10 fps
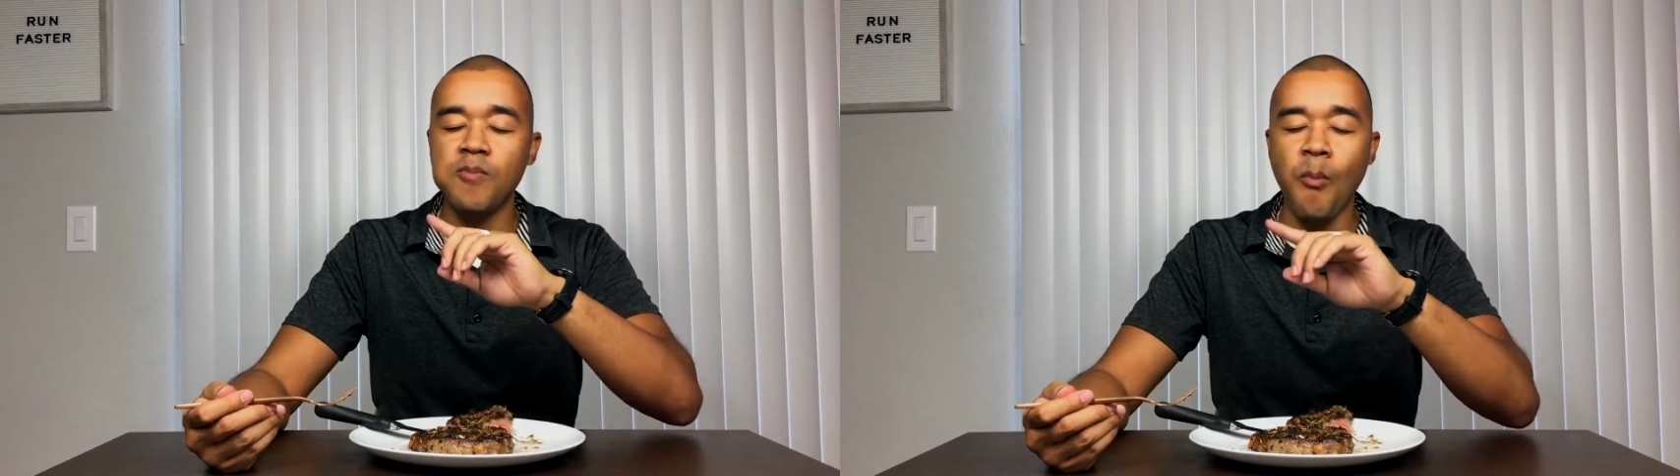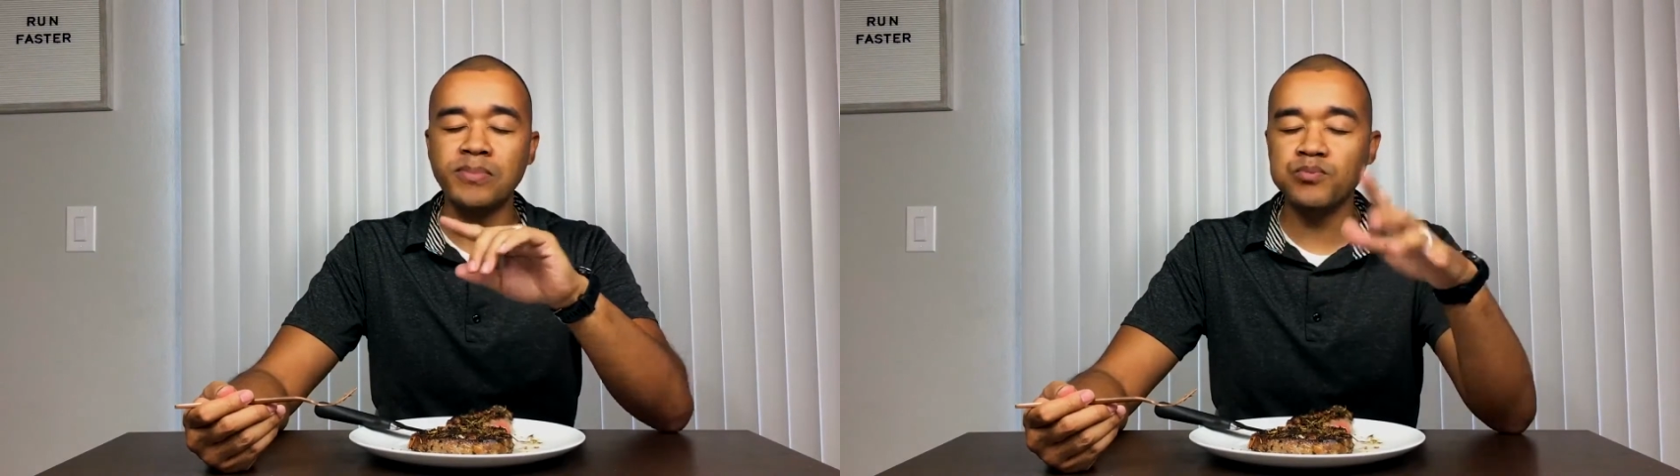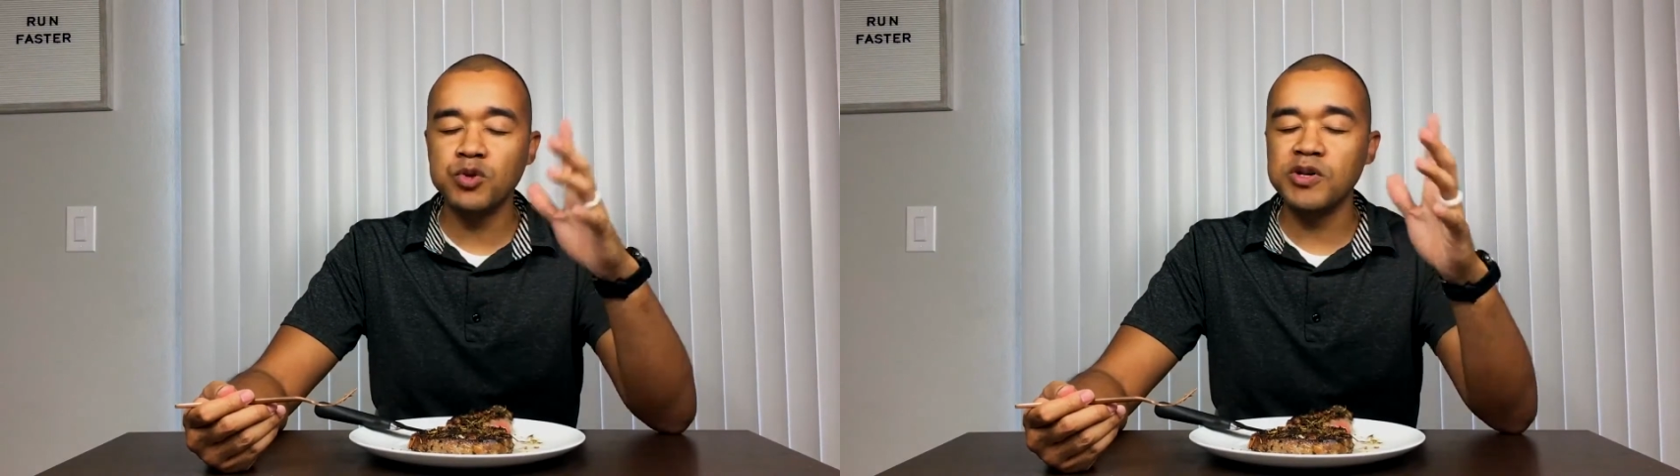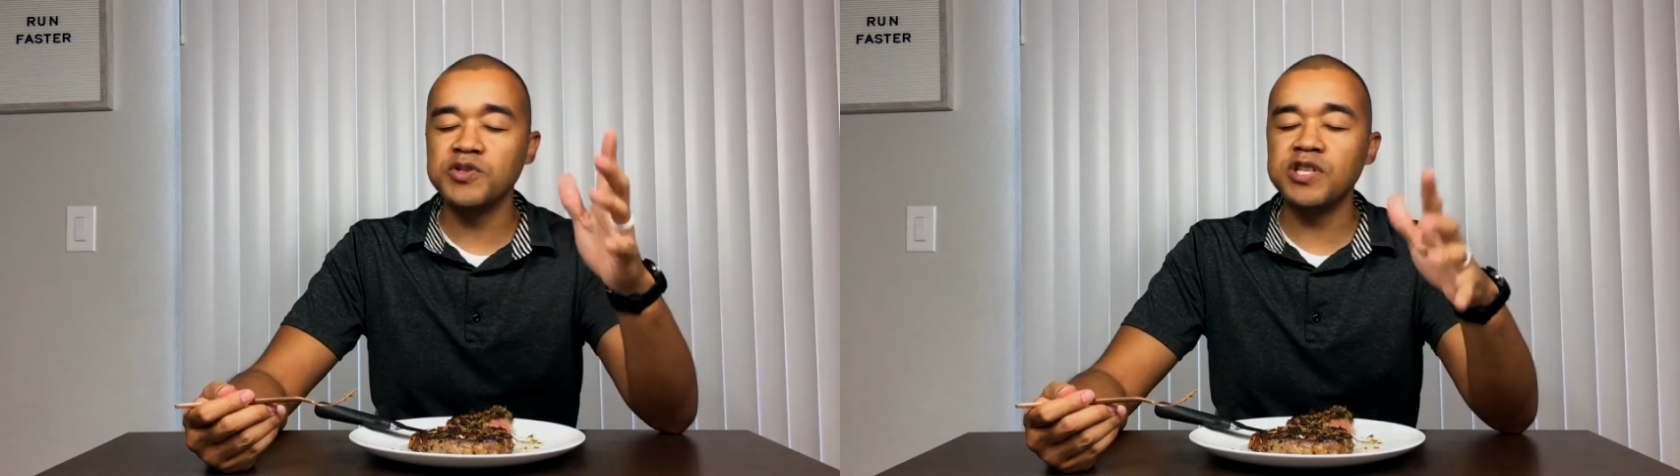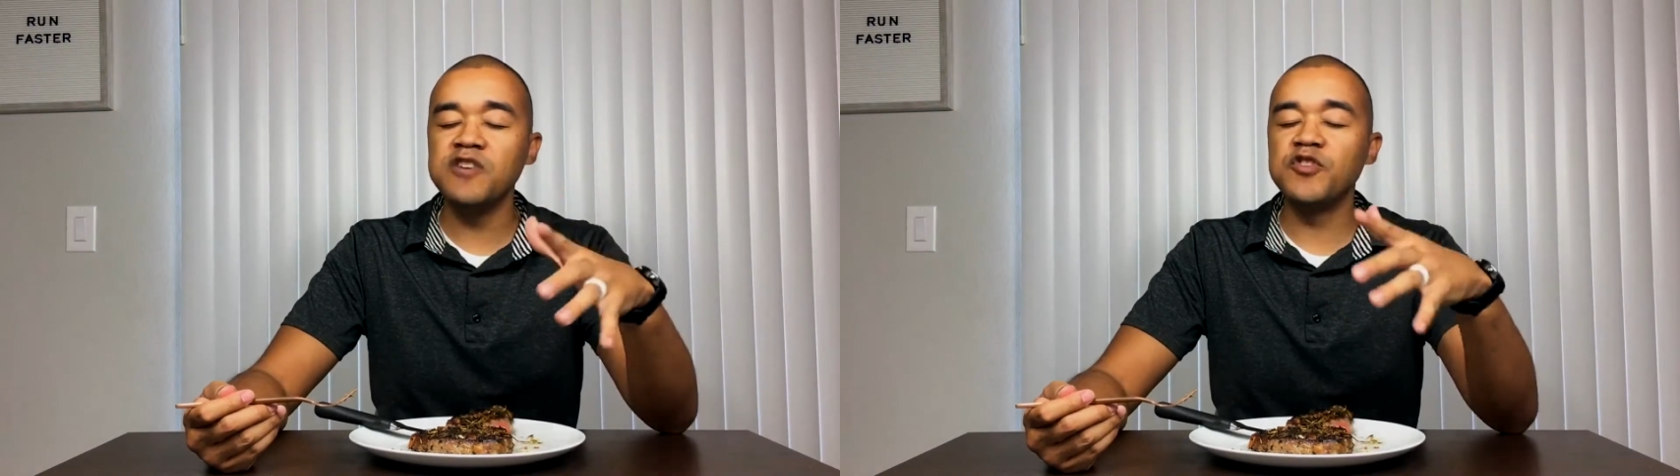You want to
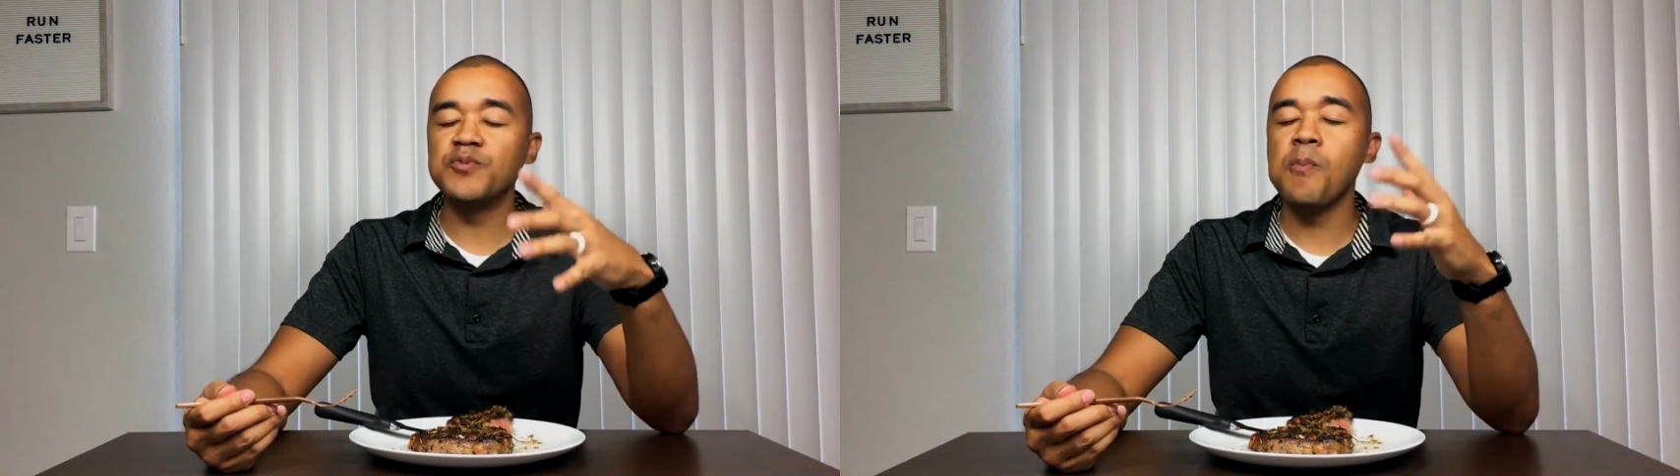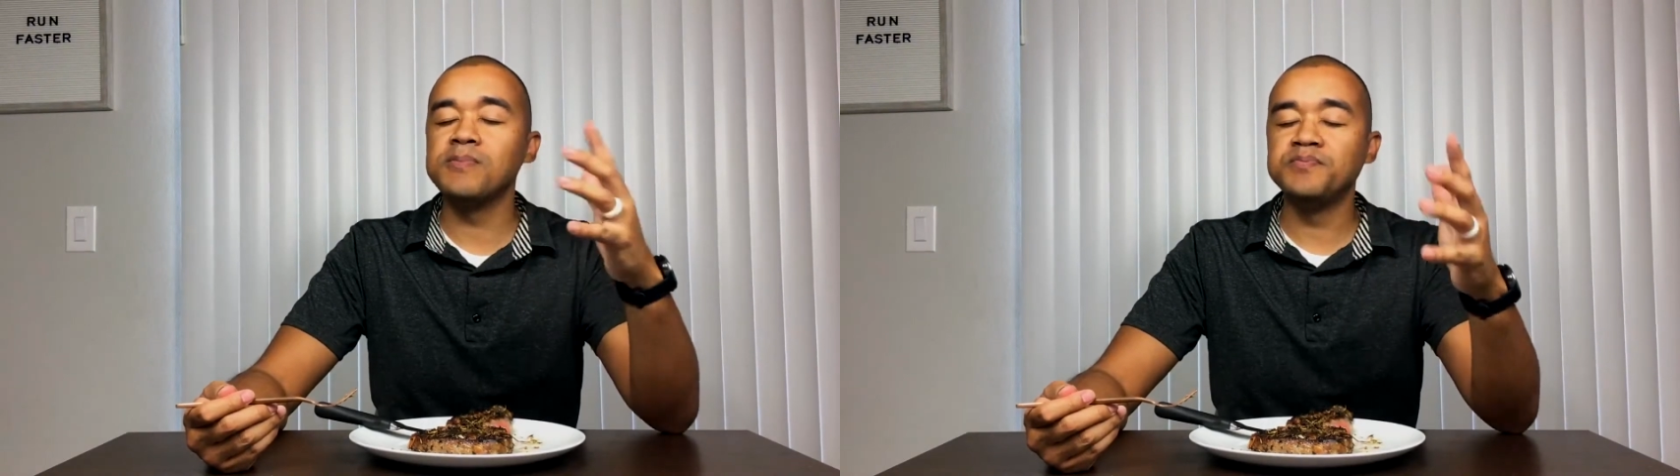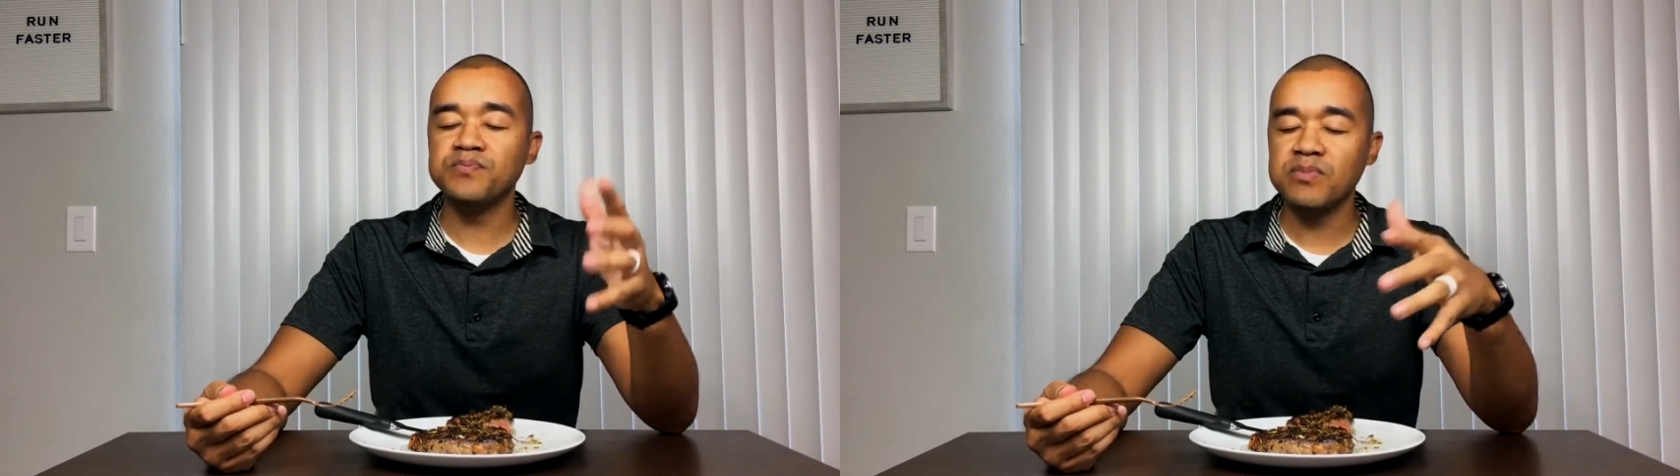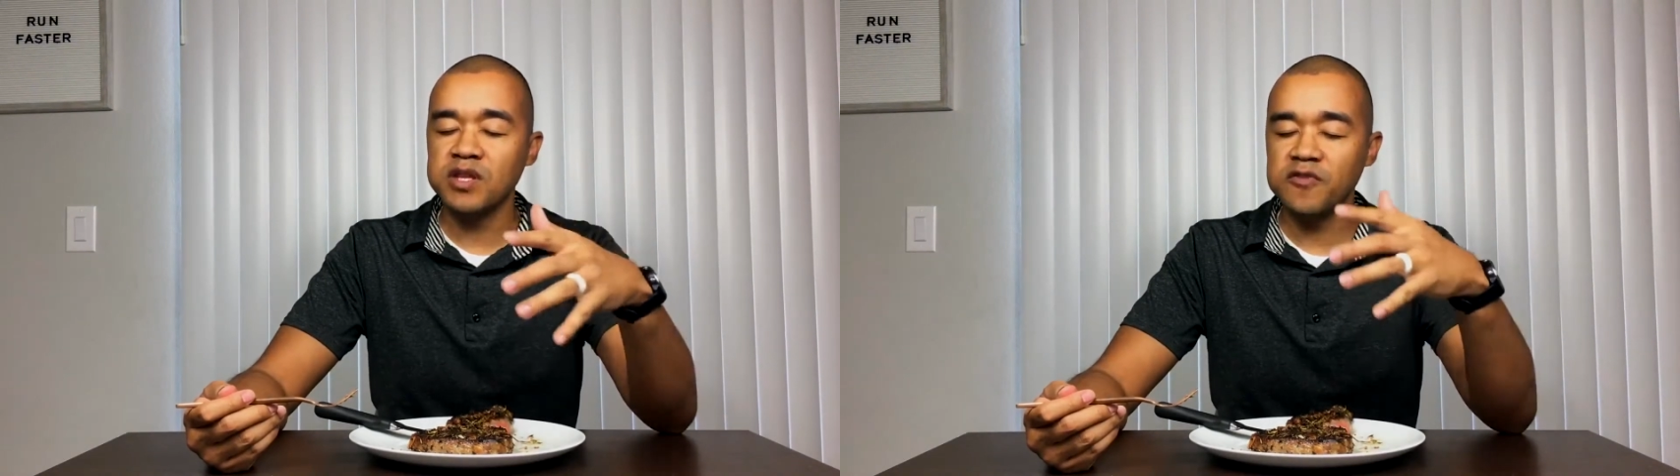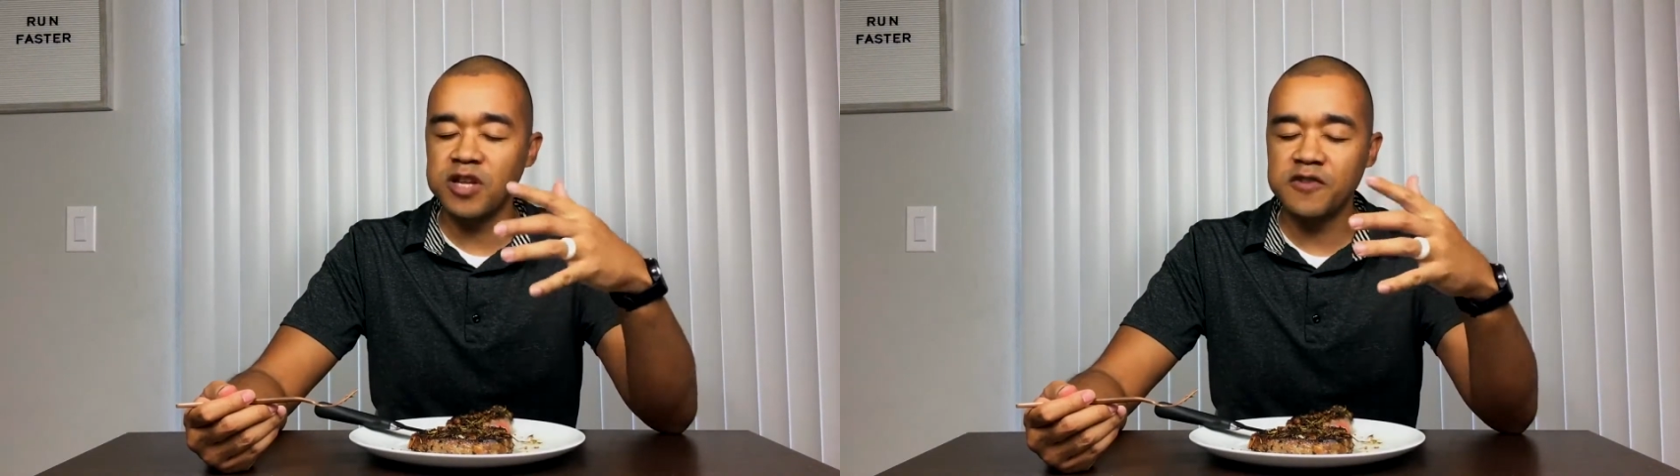savor
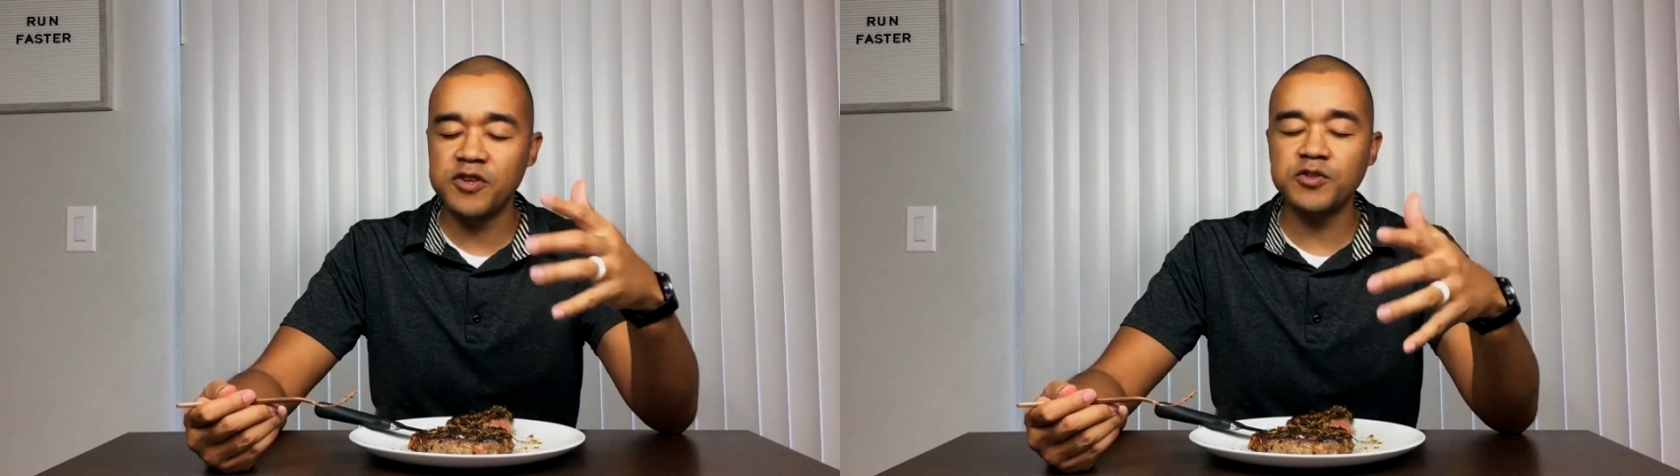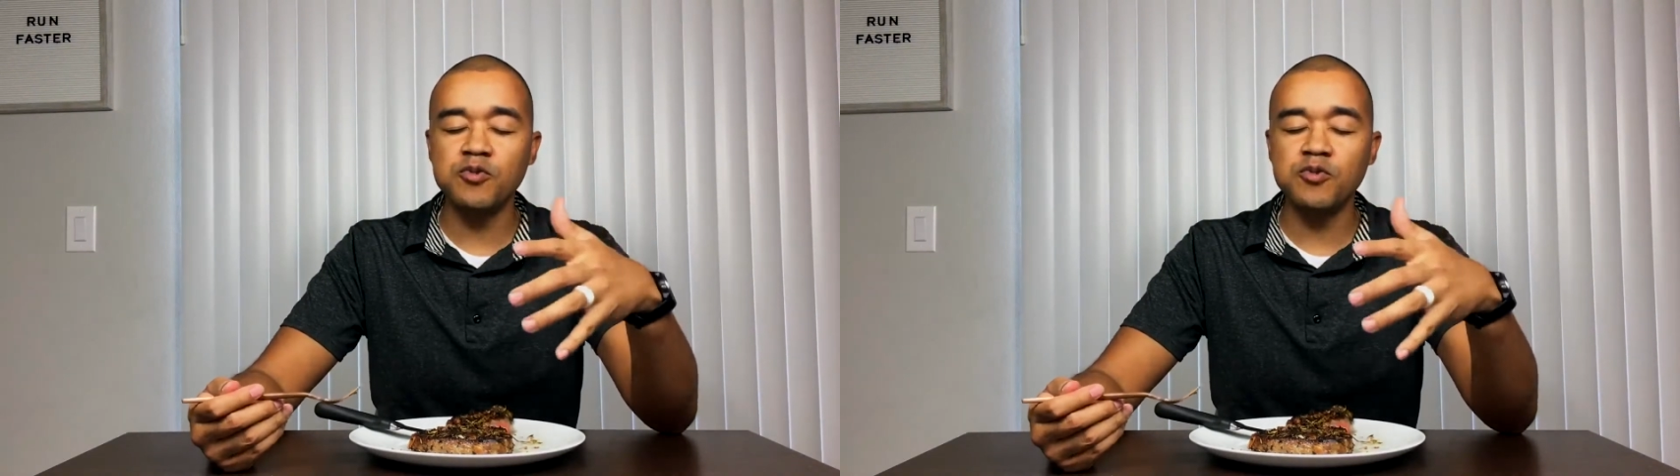the flavors.